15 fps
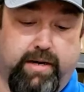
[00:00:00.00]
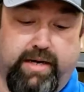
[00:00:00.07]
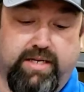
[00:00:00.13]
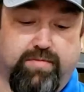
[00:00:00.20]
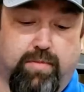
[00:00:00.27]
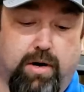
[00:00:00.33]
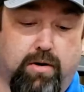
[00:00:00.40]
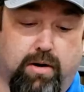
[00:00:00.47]
it
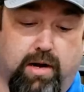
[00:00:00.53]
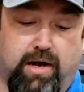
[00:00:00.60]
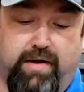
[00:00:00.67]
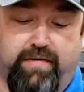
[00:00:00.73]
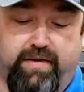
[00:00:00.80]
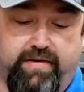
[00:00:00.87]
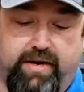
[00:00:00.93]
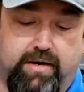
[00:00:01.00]
gets broke
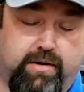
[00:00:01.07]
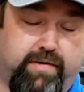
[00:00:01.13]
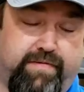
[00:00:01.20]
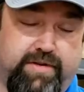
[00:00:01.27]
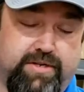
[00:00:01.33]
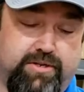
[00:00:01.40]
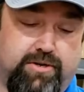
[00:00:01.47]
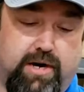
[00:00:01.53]
off. I don't know if
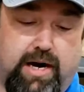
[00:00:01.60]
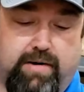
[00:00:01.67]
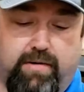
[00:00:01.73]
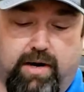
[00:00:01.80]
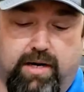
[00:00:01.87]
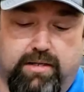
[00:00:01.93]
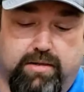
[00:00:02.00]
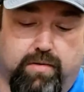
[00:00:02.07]
it just dry
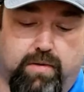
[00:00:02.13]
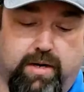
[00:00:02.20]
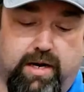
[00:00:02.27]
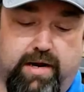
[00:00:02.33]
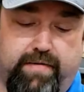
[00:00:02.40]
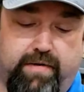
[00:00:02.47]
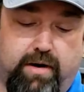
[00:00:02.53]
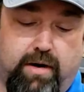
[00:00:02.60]
rots or
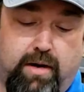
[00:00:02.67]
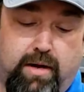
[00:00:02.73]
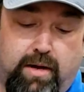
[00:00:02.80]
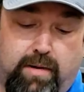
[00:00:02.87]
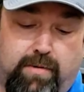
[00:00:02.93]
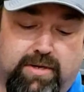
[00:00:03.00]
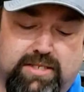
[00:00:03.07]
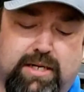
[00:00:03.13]
whatever.
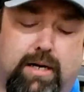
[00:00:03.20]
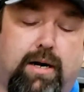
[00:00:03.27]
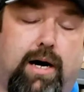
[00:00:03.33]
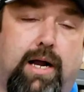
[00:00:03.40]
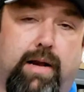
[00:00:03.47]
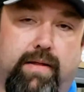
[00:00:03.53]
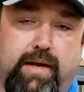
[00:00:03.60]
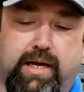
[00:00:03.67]
We sell a
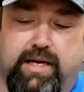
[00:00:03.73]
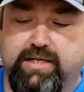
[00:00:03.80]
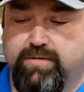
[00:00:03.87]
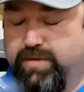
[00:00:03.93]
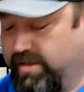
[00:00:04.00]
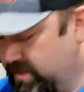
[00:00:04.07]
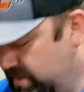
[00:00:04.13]
lot of these, and we